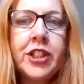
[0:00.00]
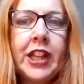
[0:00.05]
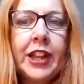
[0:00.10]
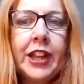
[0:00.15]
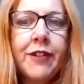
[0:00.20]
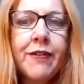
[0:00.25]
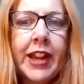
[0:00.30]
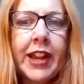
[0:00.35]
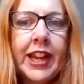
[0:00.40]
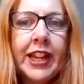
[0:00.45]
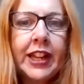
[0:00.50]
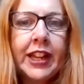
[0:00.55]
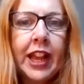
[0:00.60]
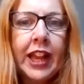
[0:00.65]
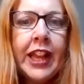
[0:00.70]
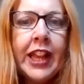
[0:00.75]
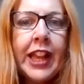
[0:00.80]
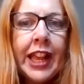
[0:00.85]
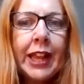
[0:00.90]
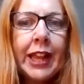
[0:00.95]
the arena,
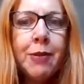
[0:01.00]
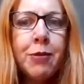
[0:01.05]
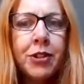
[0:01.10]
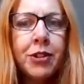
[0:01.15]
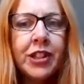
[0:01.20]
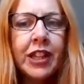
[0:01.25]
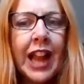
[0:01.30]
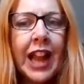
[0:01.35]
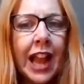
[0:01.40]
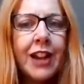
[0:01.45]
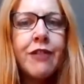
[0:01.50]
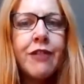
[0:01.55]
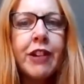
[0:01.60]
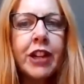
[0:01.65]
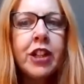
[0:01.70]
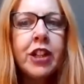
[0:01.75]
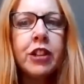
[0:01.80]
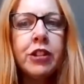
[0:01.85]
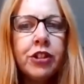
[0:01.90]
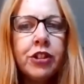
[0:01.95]
it was an
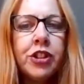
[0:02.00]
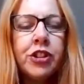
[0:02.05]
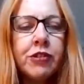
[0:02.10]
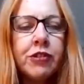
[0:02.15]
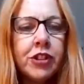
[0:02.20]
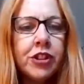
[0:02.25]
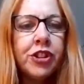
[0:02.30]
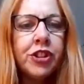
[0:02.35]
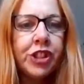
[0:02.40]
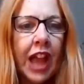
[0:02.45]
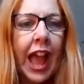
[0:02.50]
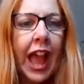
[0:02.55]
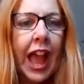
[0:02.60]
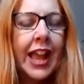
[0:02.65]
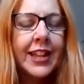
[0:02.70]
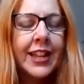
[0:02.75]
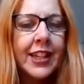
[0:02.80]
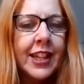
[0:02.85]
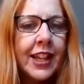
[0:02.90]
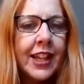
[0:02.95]
agricultural
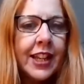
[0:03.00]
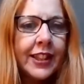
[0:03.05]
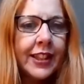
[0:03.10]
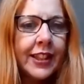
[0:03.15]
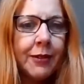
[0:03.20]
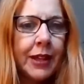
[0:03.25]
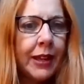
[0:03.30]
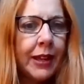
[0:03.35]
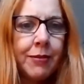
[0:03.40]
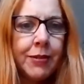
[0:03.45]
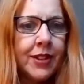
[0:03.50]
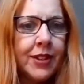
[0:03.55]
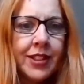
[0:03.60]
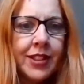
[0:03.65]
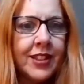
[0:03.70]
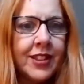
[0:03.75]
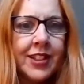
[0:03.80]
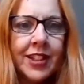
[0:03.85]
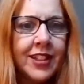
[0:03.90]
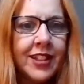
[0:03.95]
shed. So it
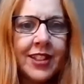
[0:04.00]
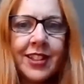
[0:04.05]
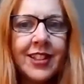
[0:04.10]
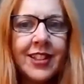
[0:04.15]
was just